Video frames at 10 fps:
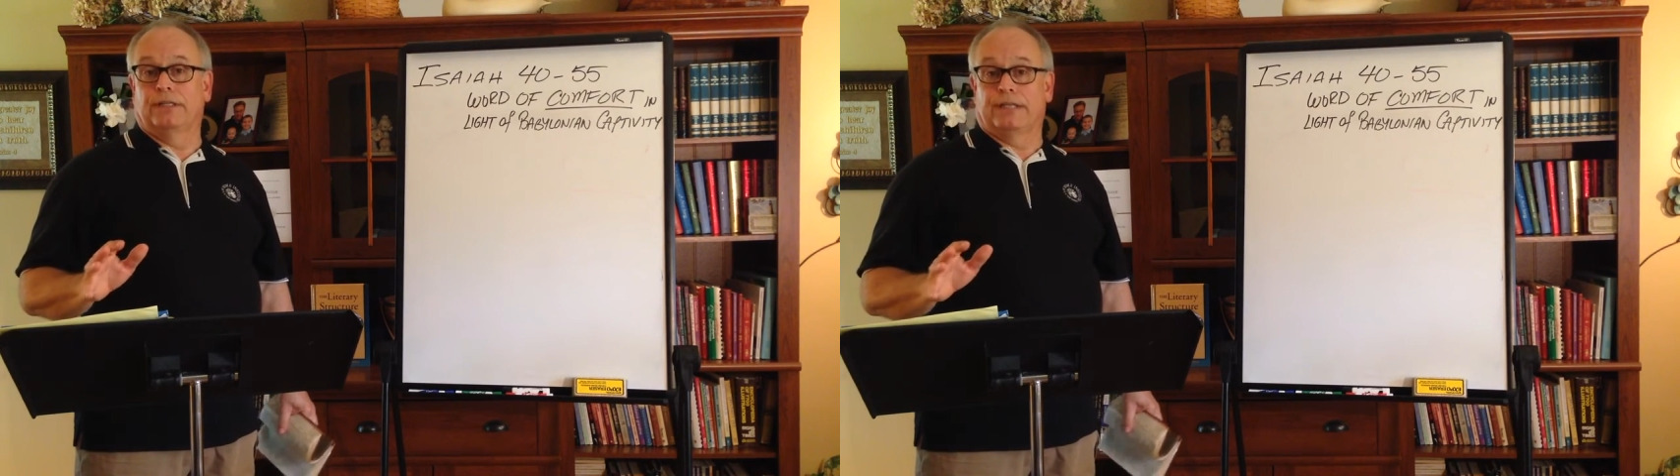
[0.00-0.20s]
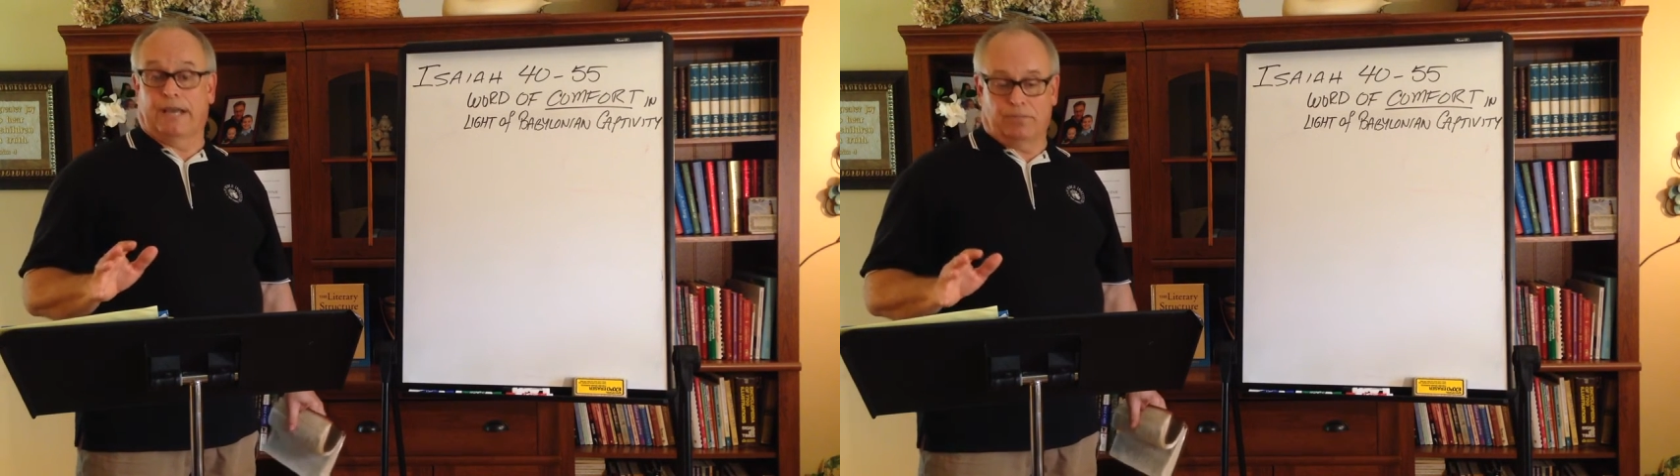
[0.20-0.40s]

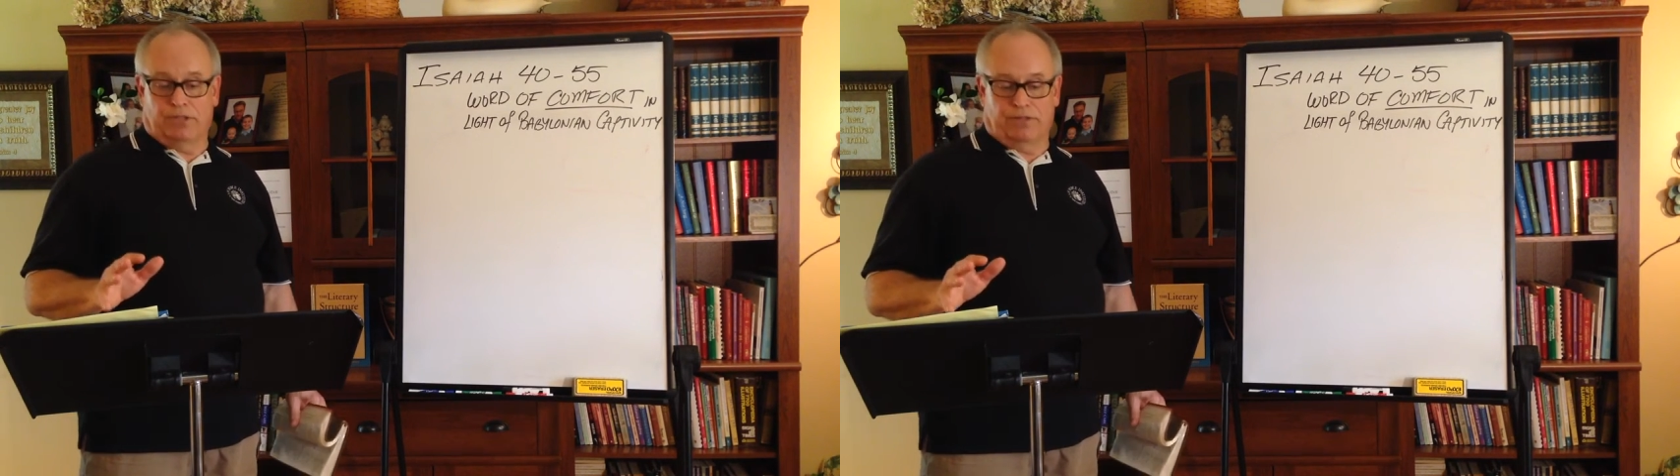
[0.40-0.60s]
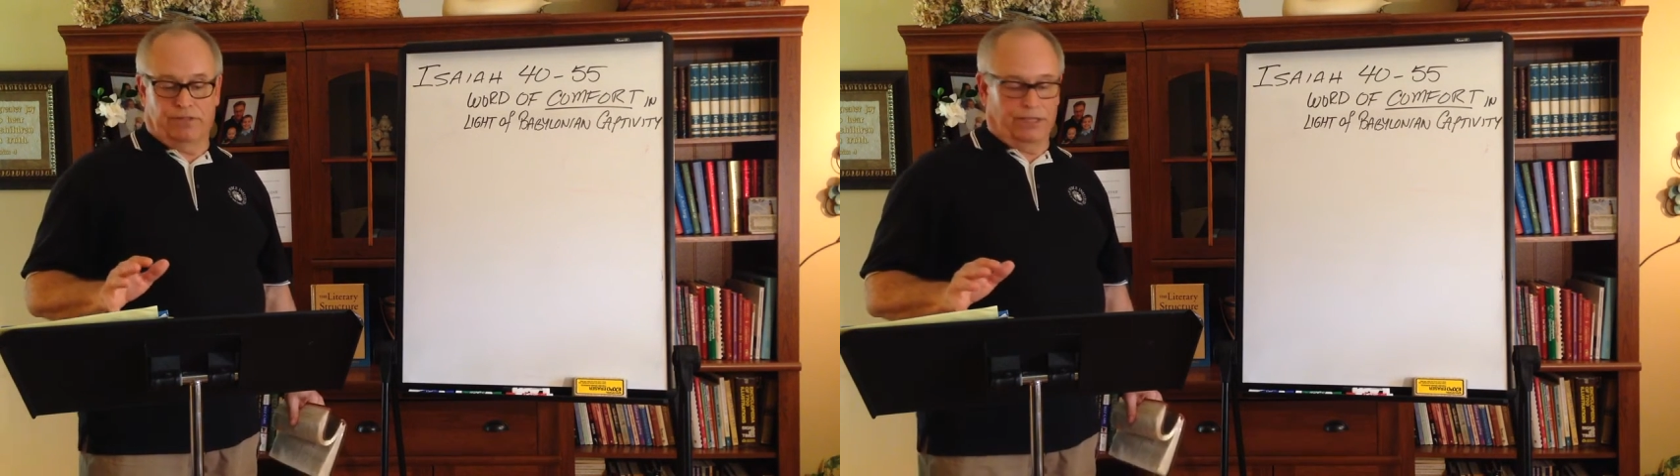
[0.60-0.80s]

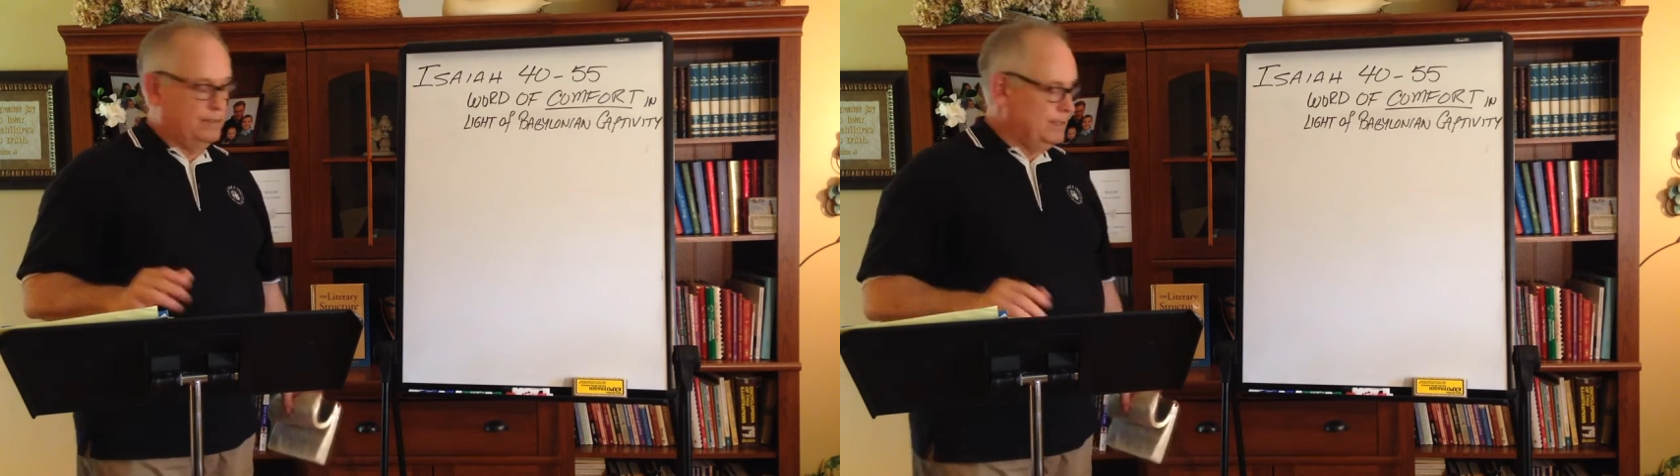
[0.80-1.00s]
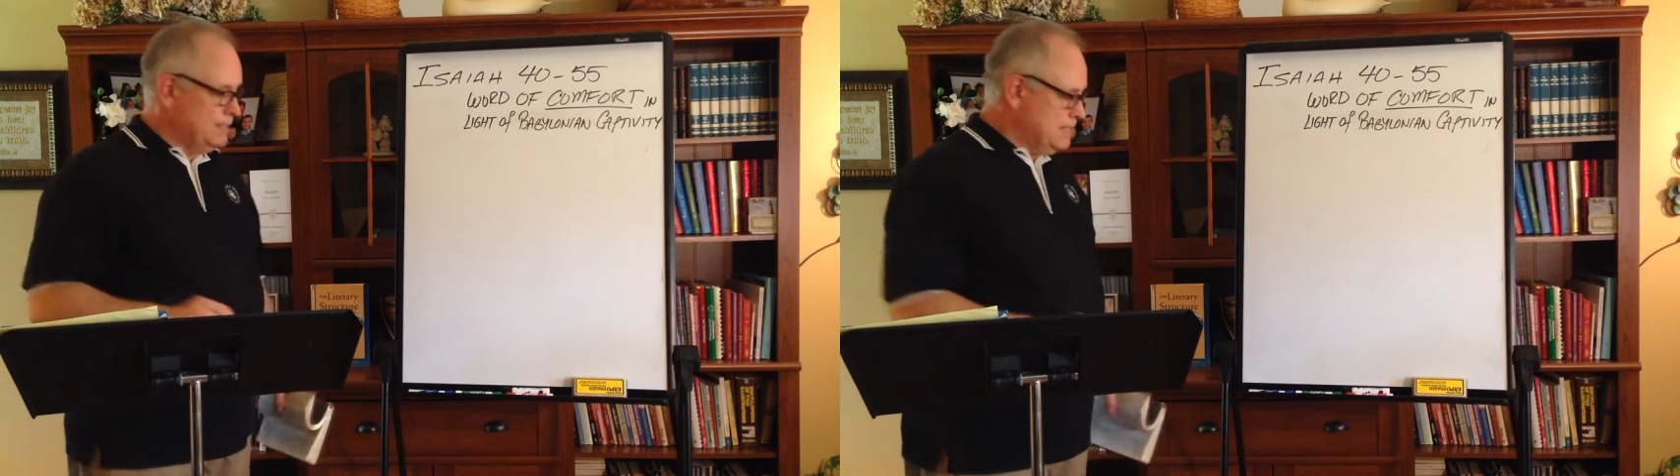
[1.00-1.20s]
captivity.
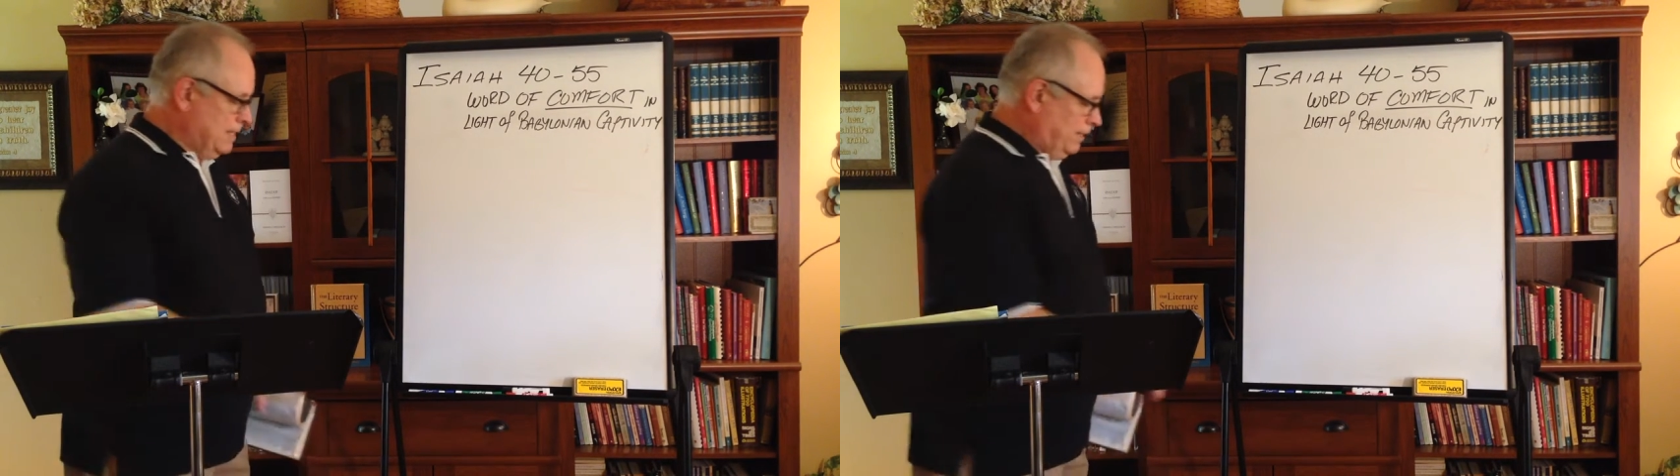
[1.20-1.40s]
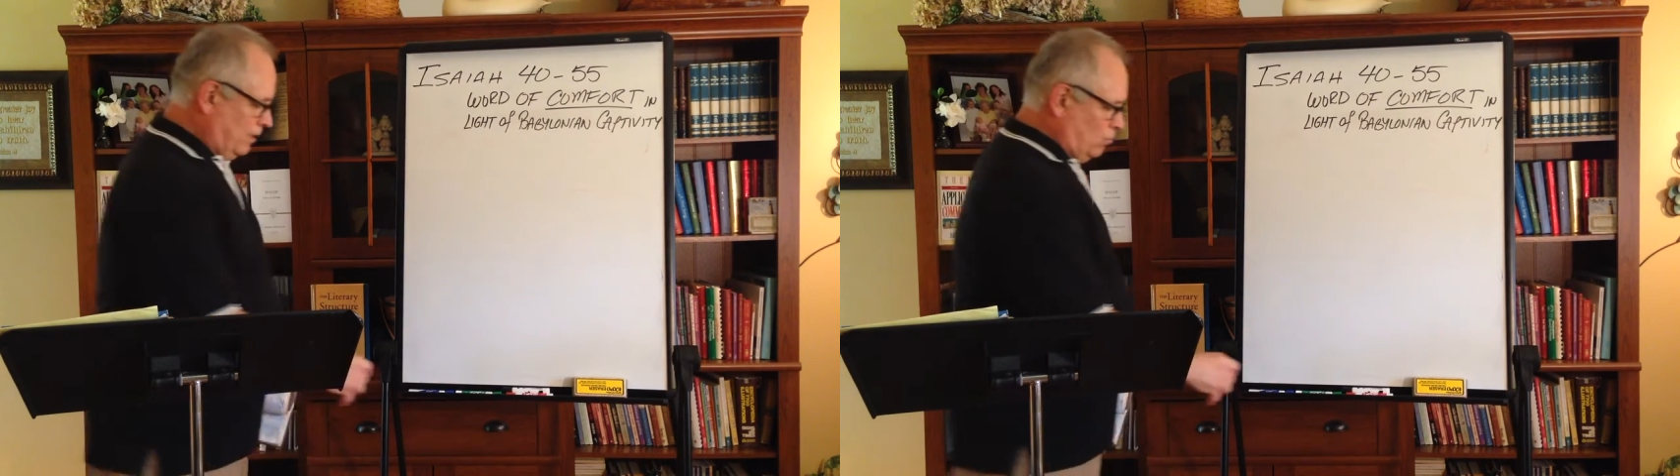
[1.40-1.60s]

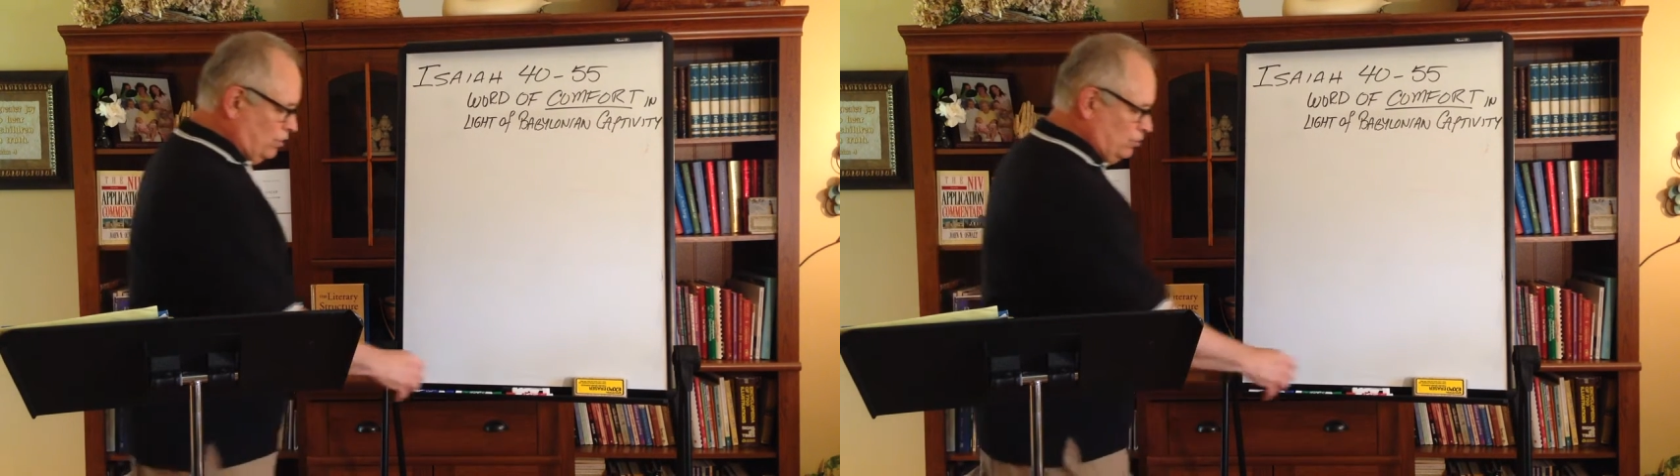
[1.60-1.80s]
Now, what